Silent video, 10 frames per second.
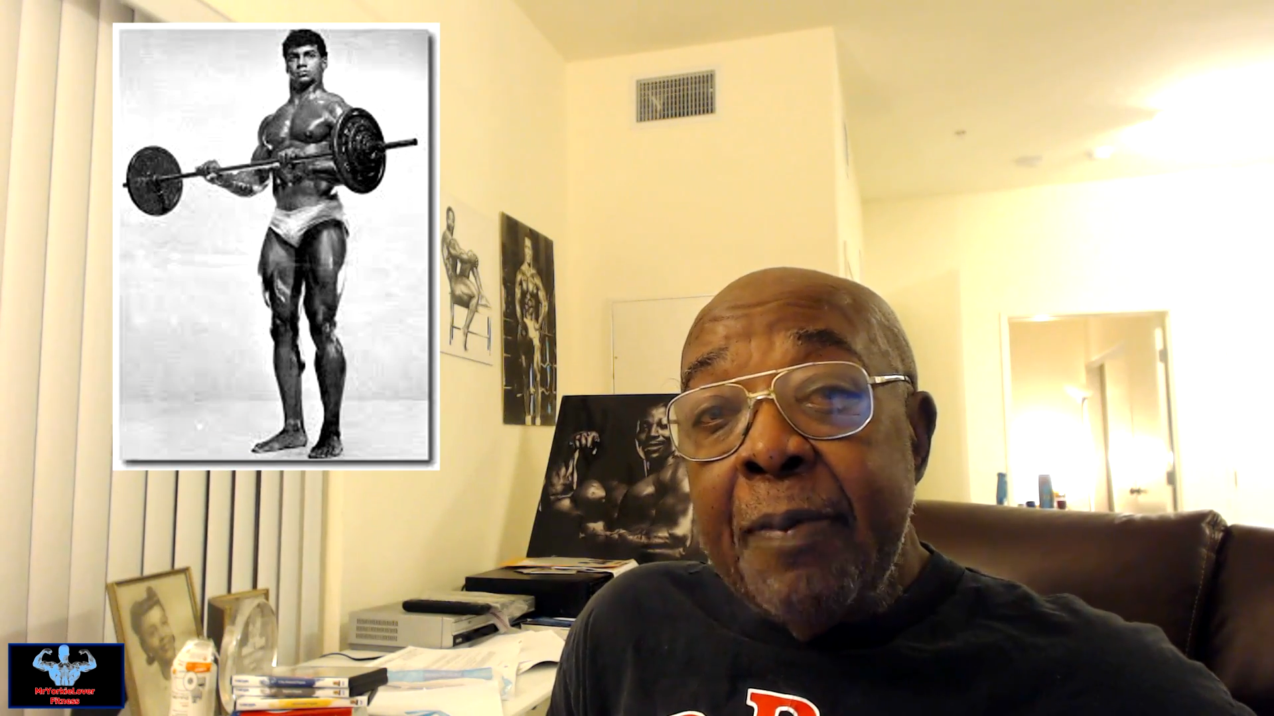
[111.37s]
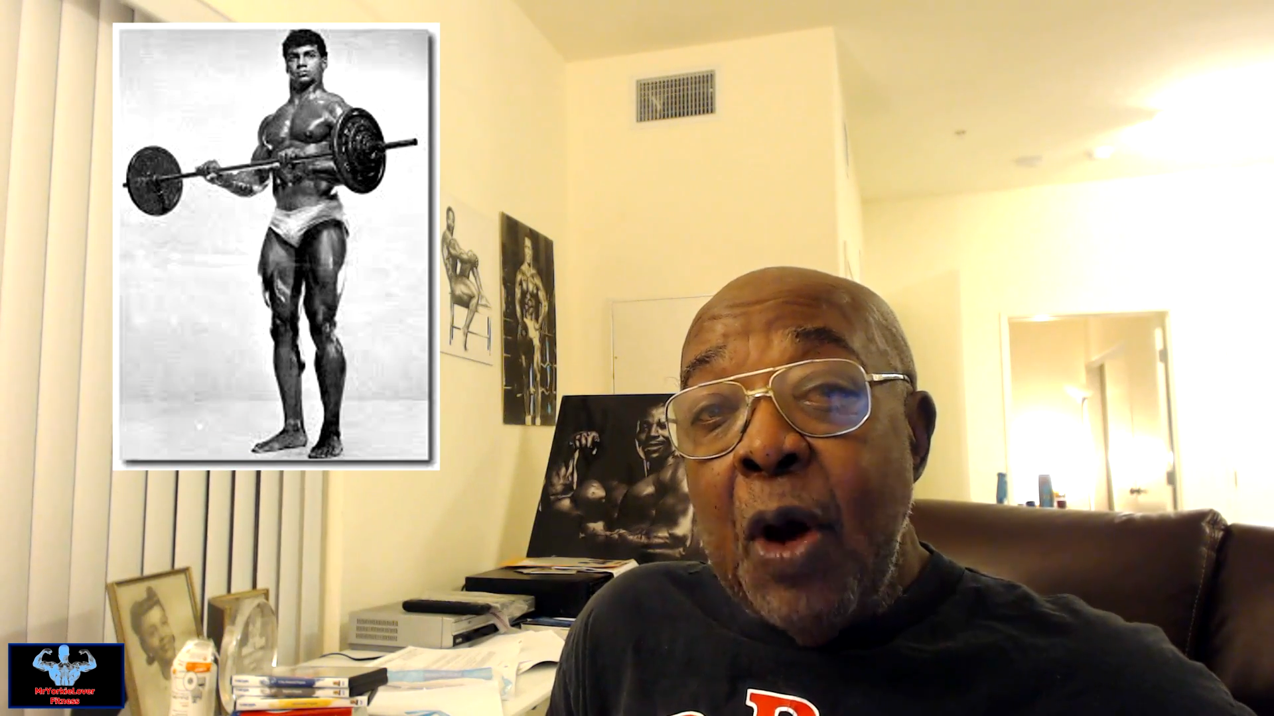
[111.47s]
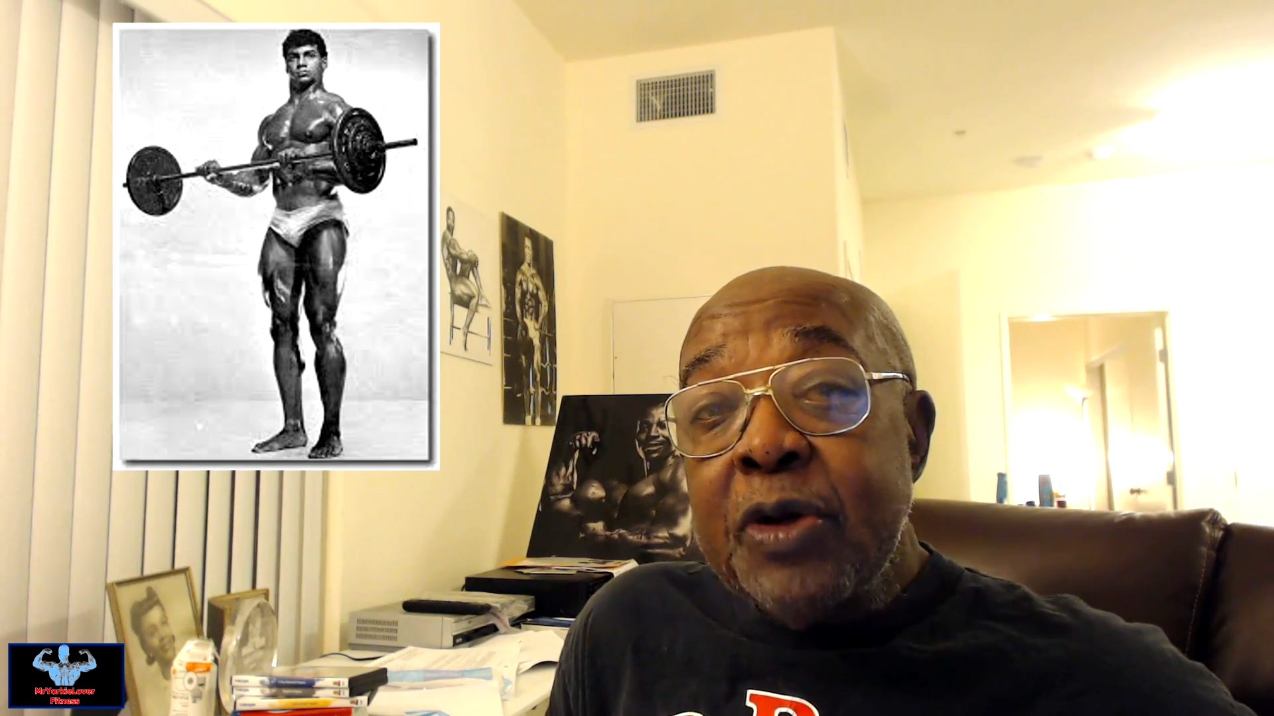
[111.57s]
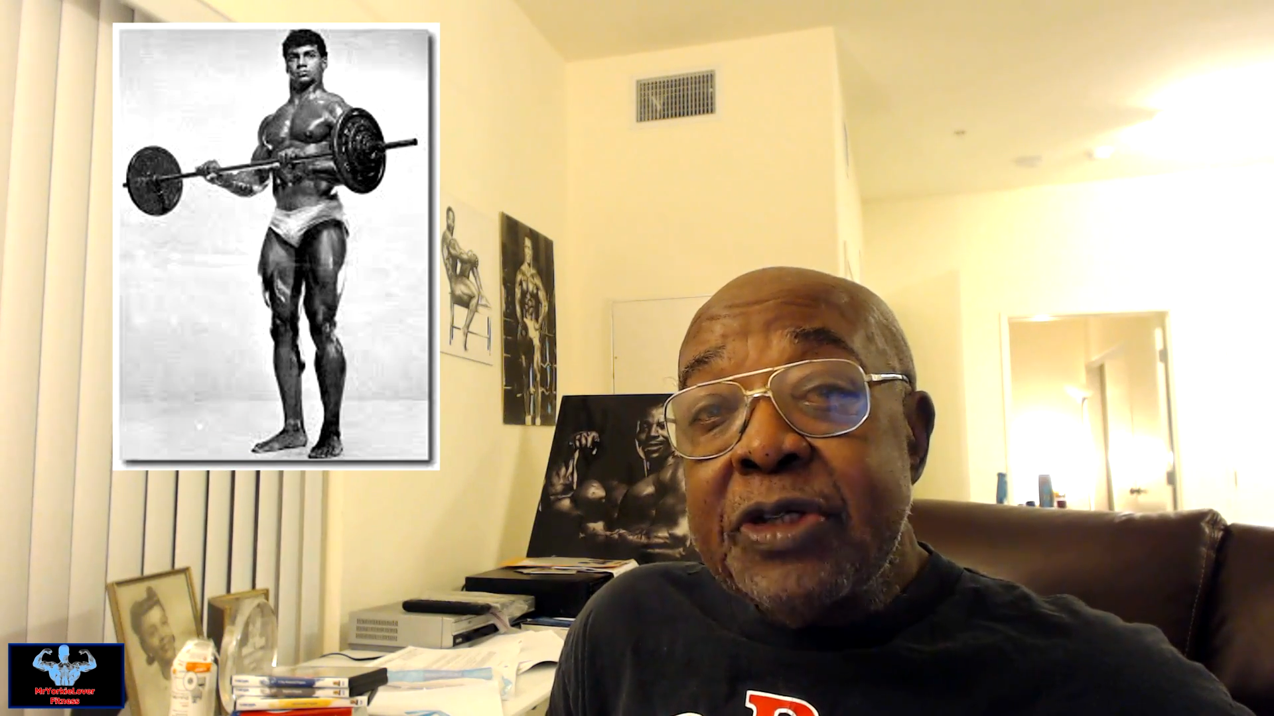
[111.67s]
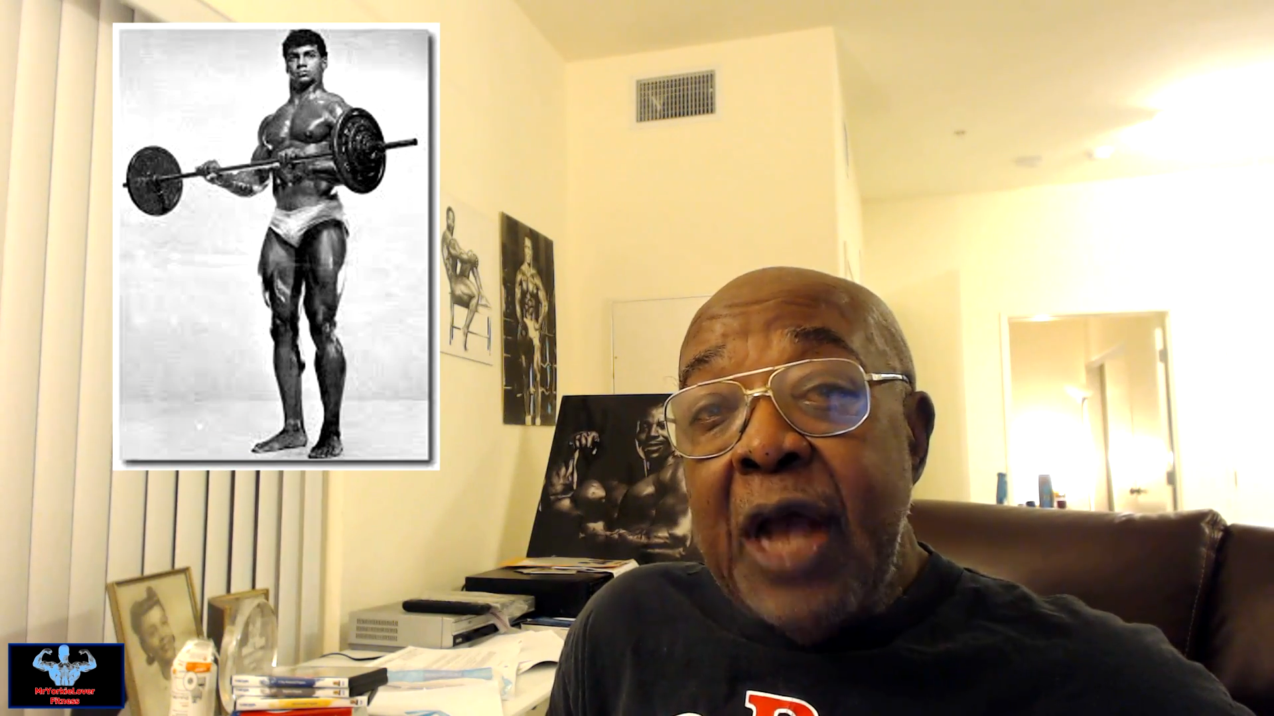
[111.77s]

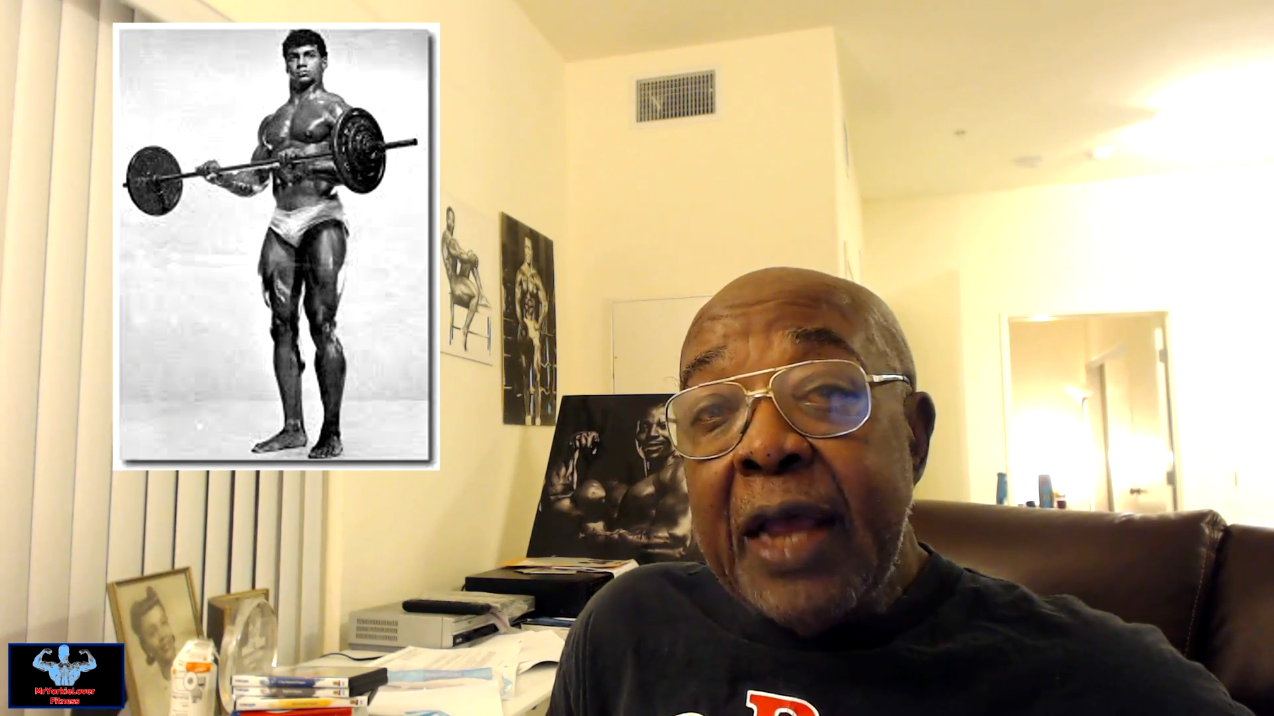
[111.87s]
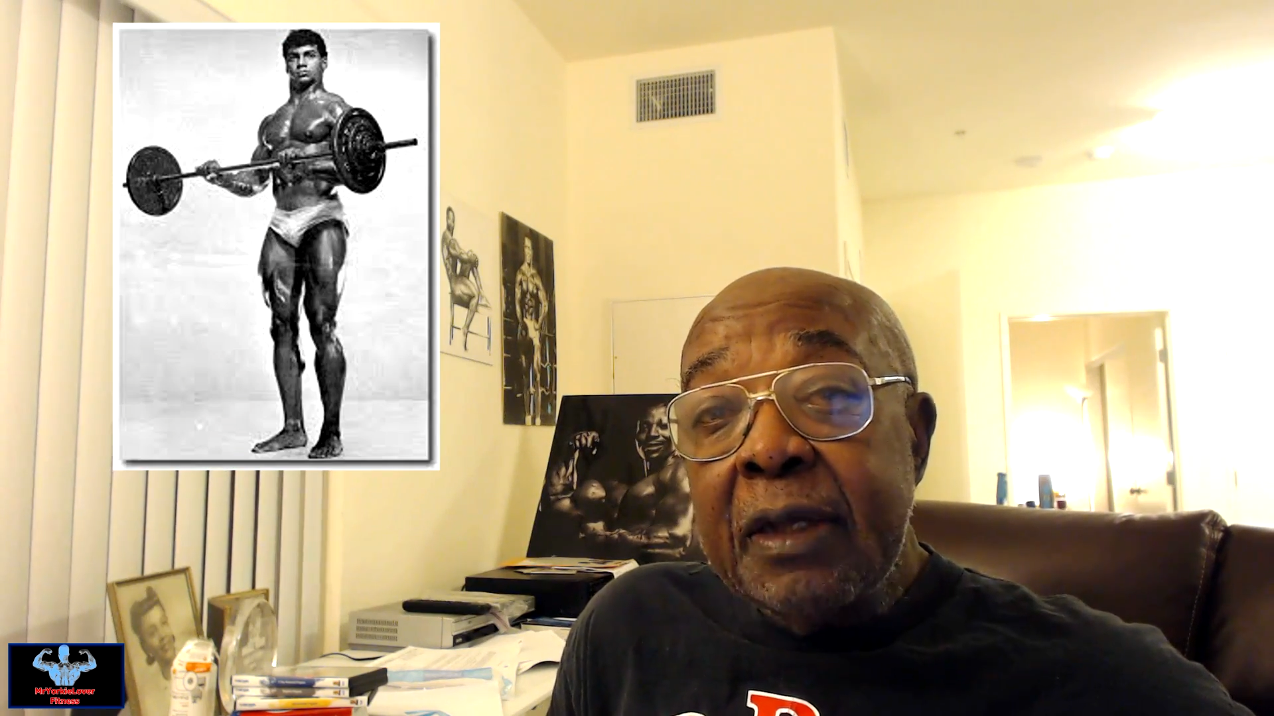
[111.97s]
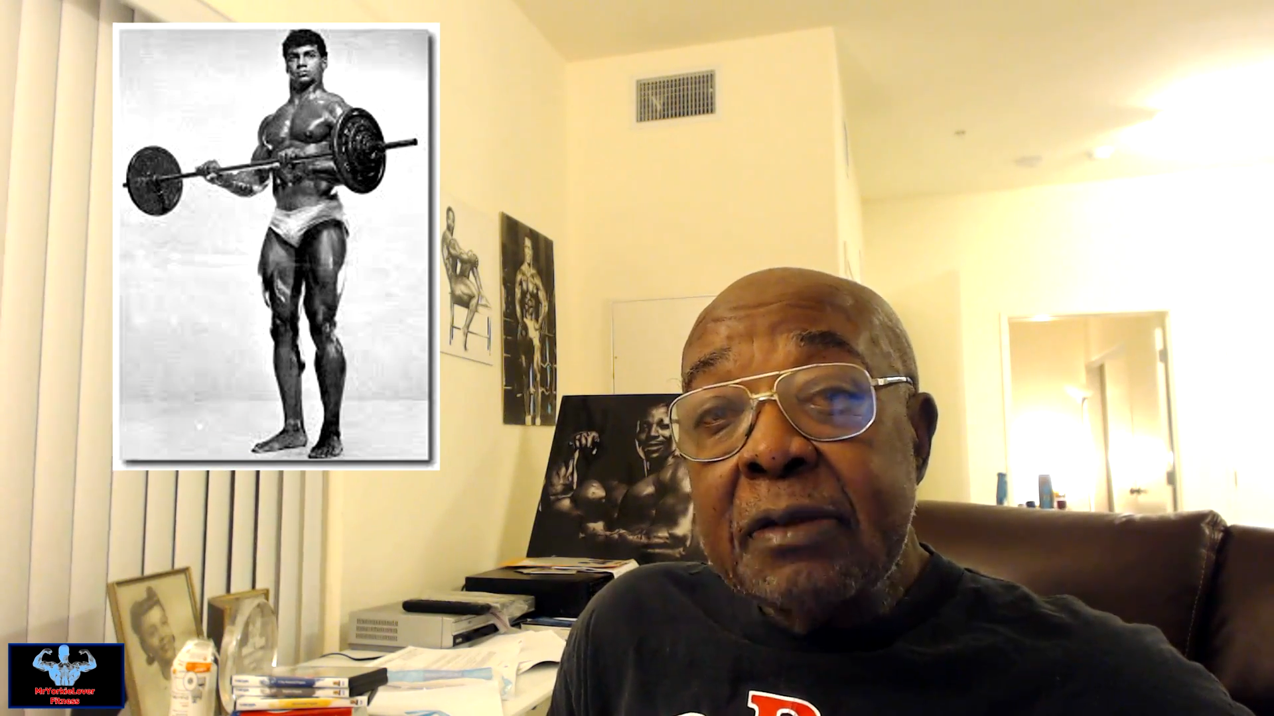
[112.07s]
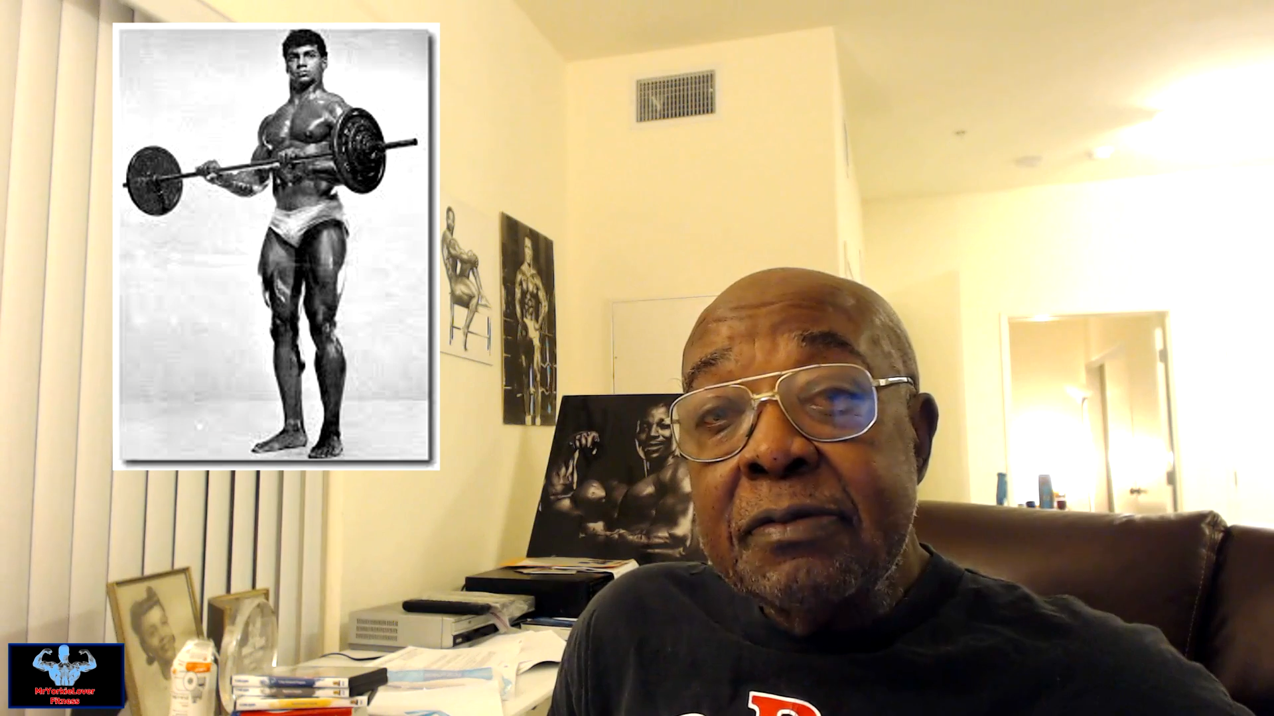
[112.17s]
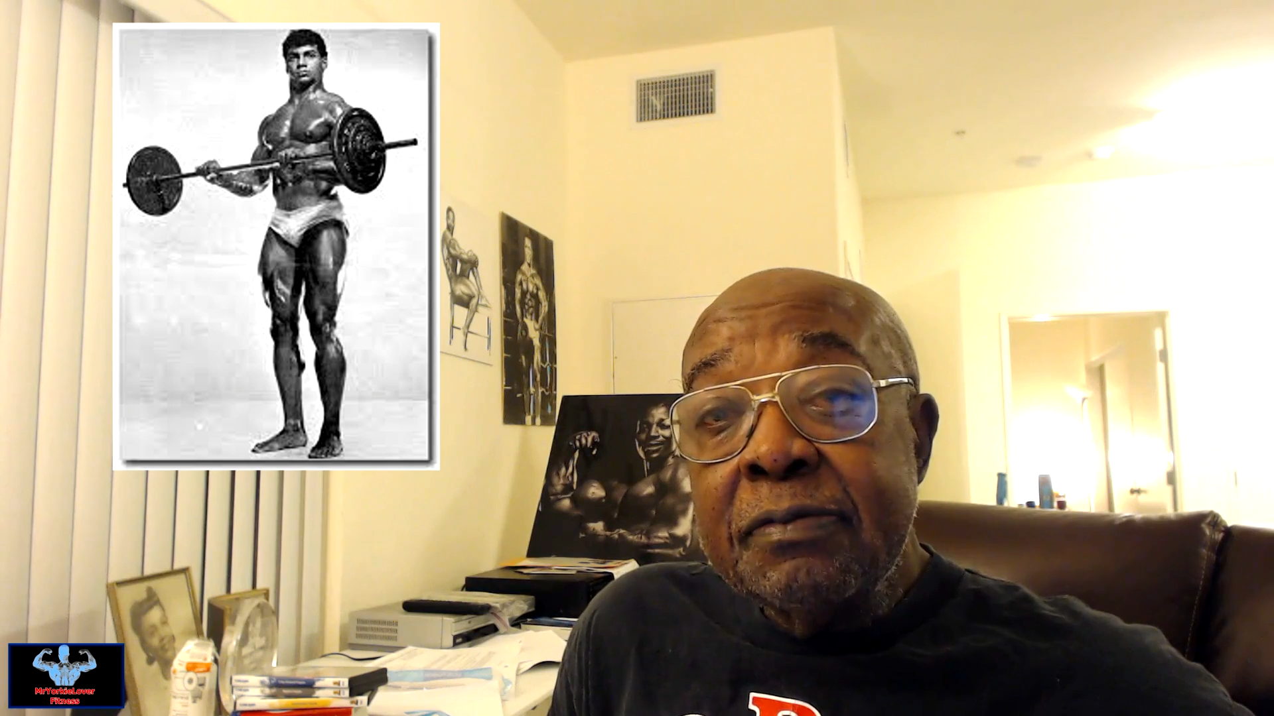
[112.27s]

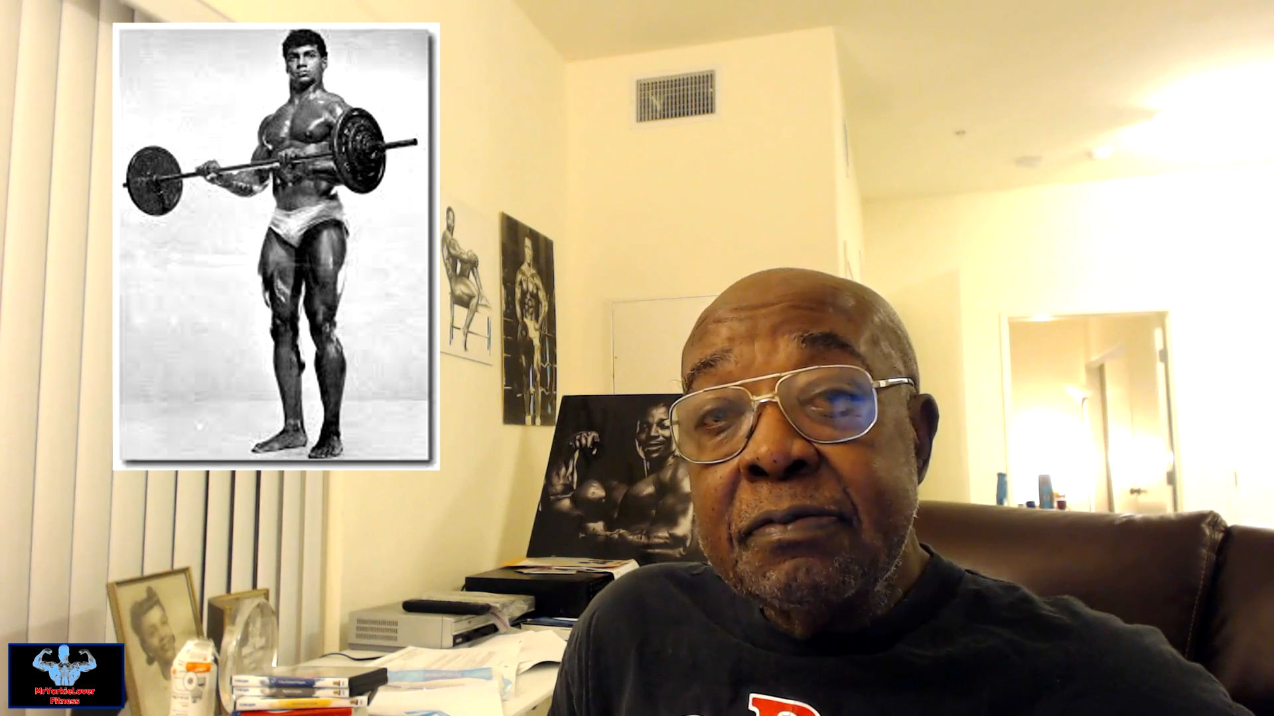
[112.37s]
motorcycle.